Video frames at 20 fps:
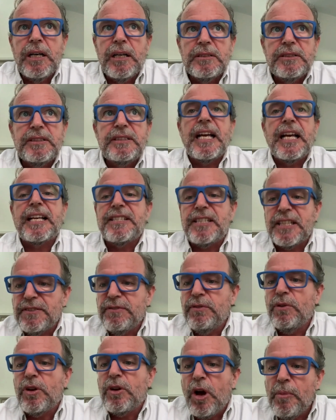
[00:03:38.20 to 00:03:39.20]

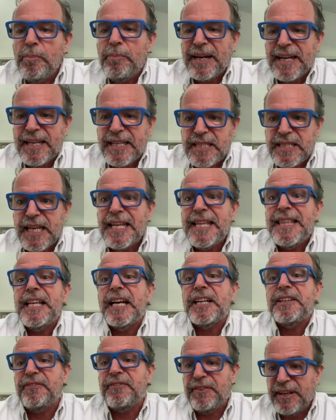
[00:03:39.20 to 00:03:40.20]
successful companies in
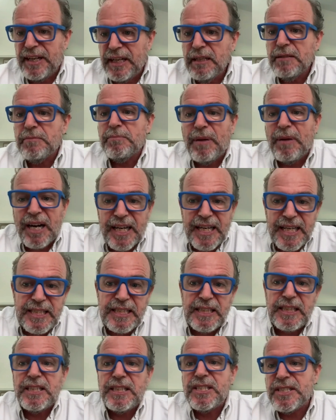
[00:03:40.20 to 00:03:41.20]
that field,
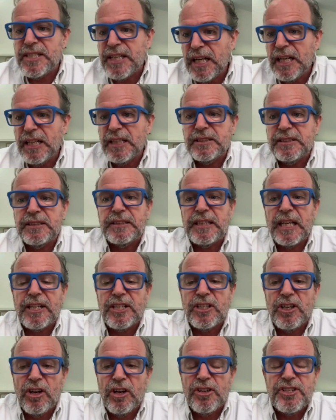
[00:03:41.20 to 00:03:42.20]
marketing, sales,
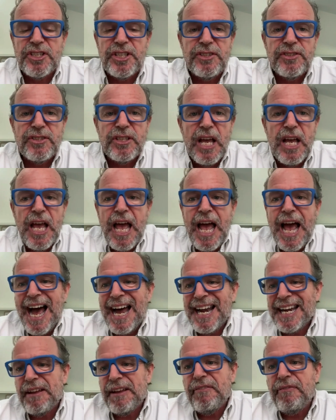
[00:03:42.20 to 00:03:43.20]
technologies,
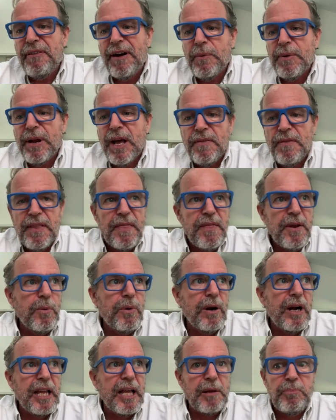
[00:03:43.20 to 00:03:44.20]
and I found out that there
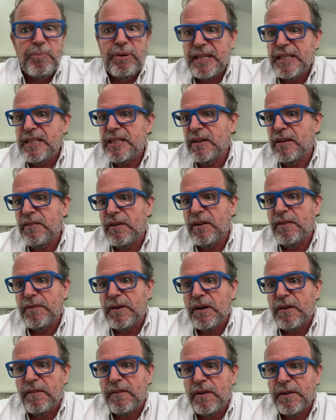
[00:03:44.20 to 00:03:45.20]
were like plenty
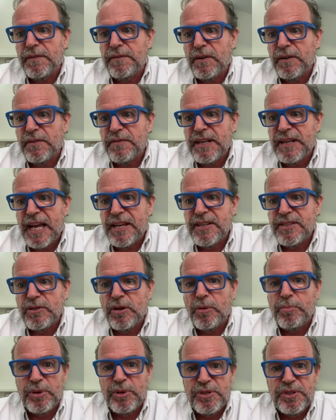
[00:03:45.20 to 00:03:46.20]
of nice
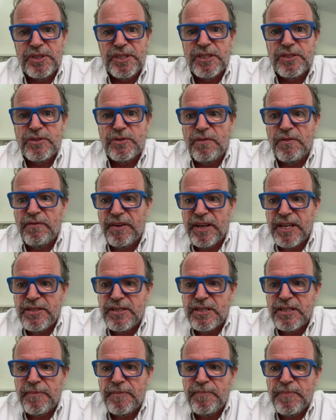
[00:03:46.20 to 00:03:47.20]
opportunities to
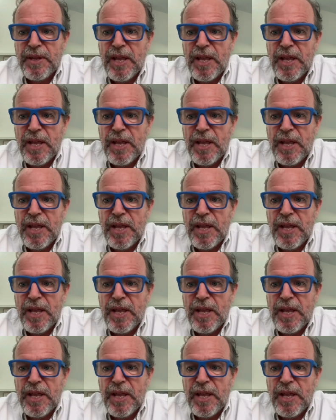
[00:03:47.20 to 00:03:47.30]
invest,